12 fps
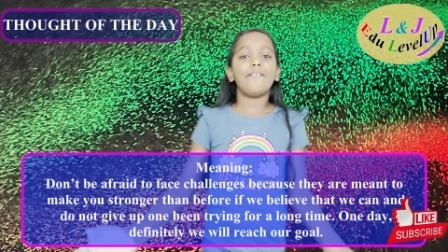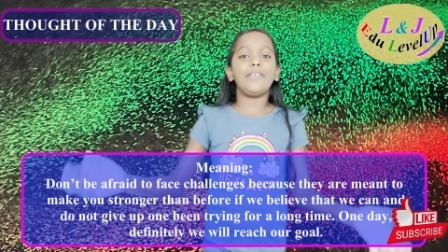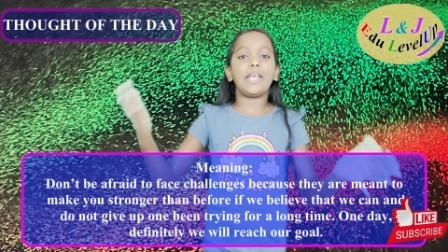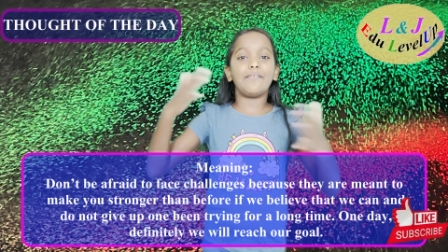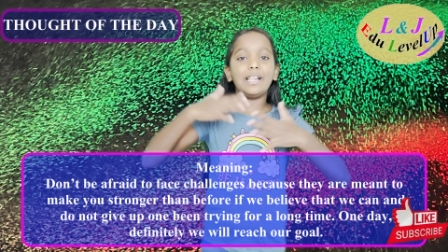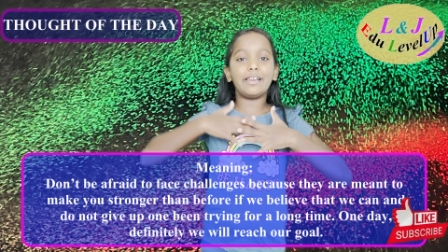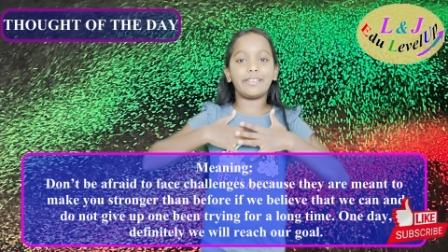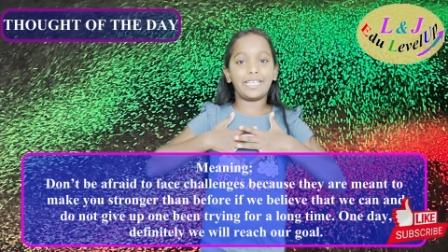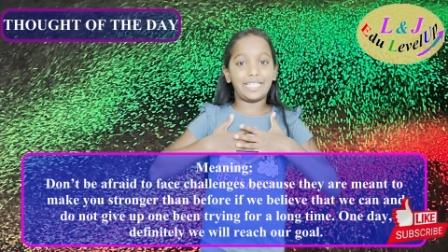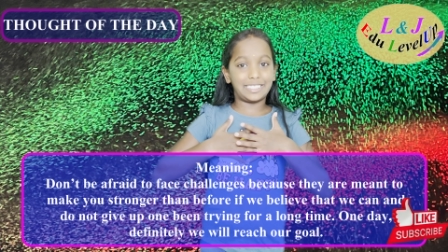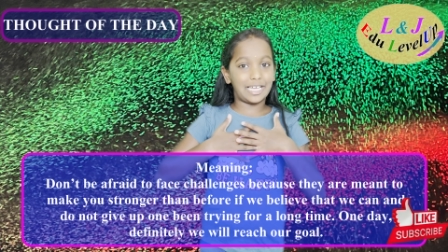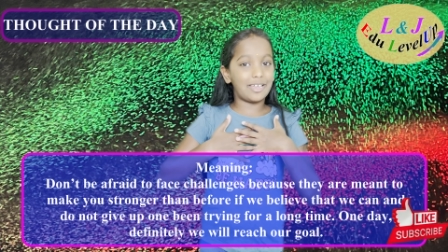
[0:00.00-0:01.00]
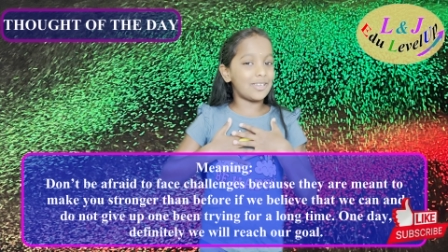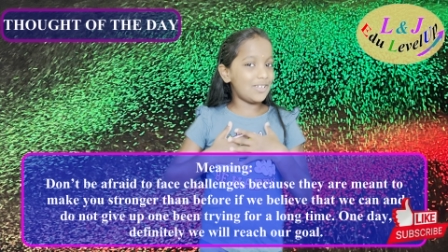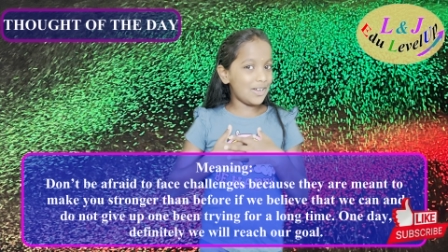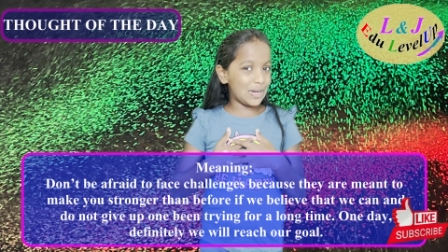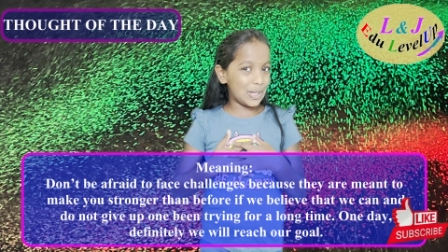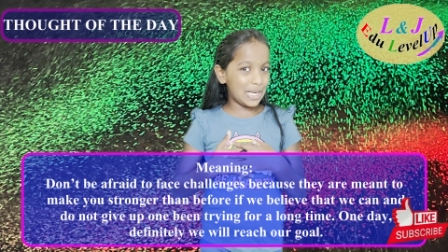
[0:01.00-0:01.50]
we will reach our
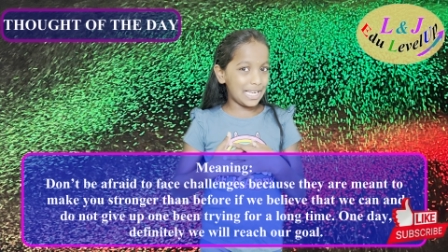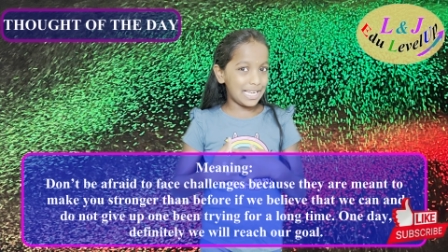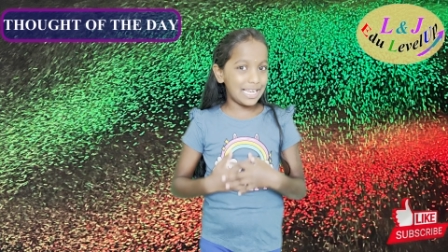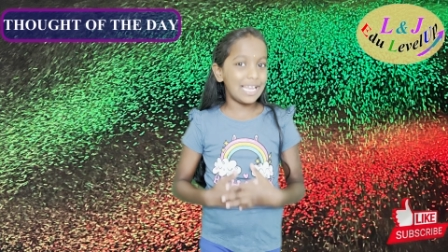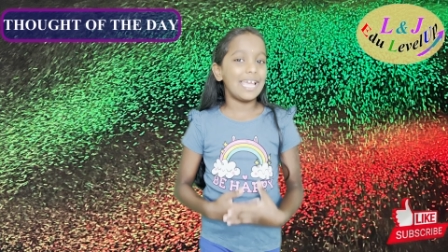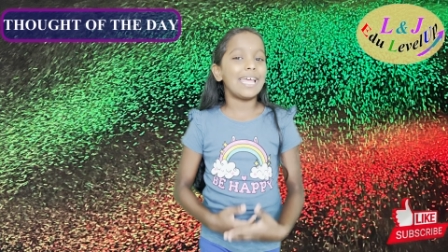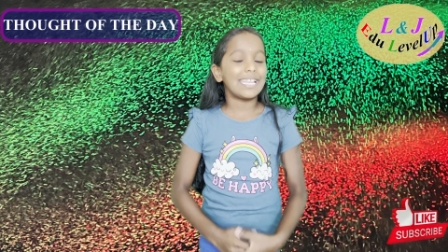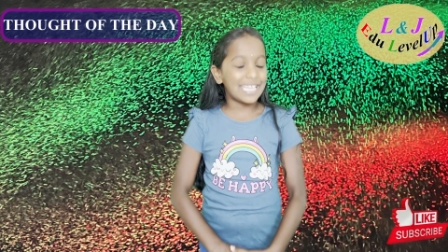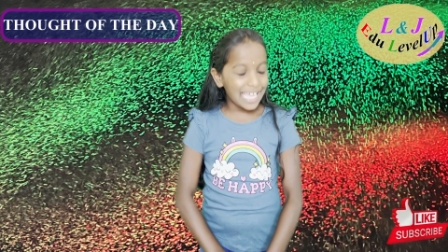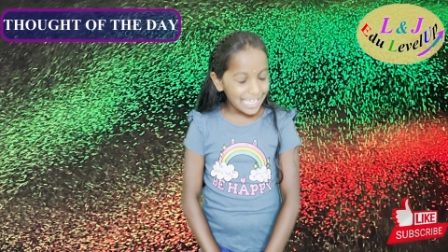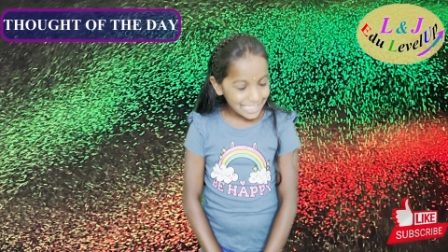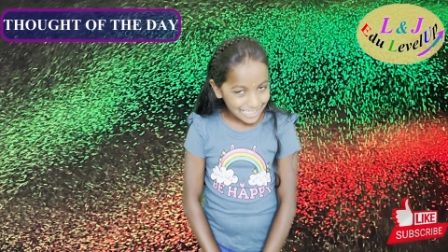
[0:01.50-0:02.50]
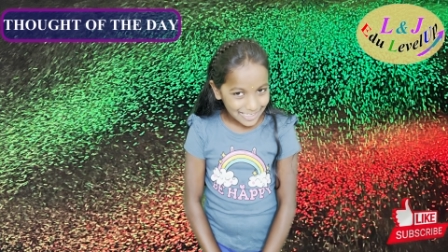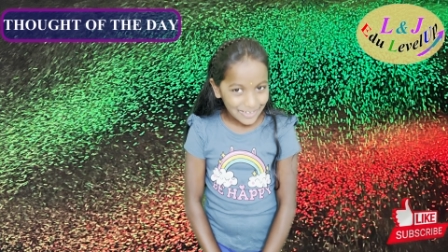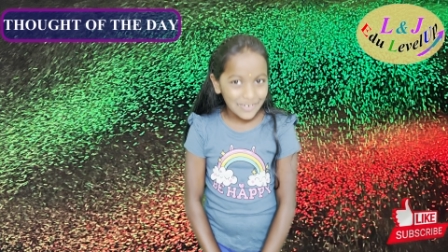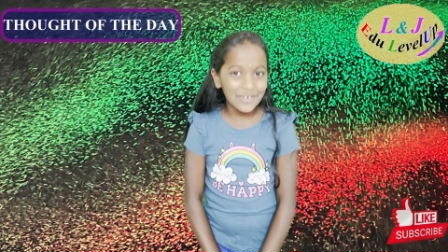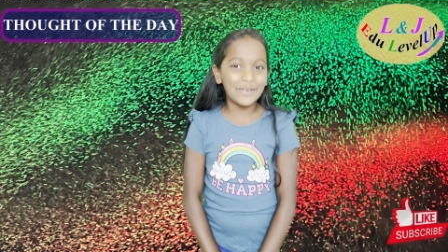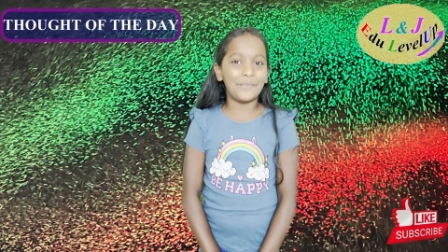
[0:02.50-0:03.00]
goal. Thank
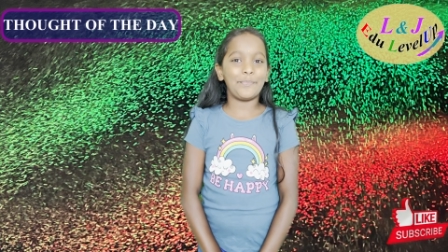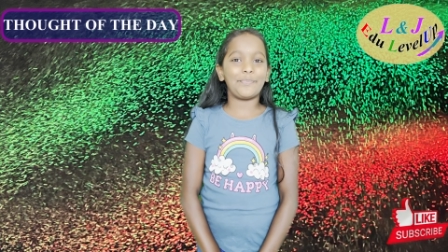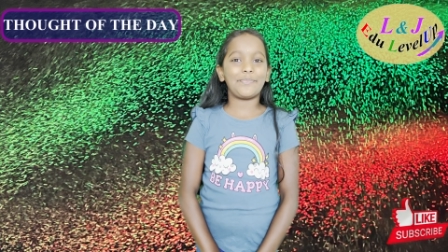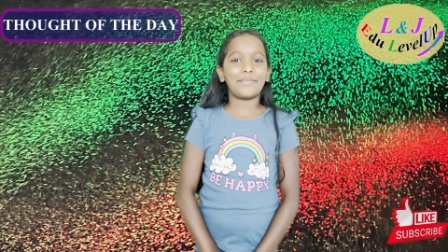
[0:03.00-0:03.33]
you.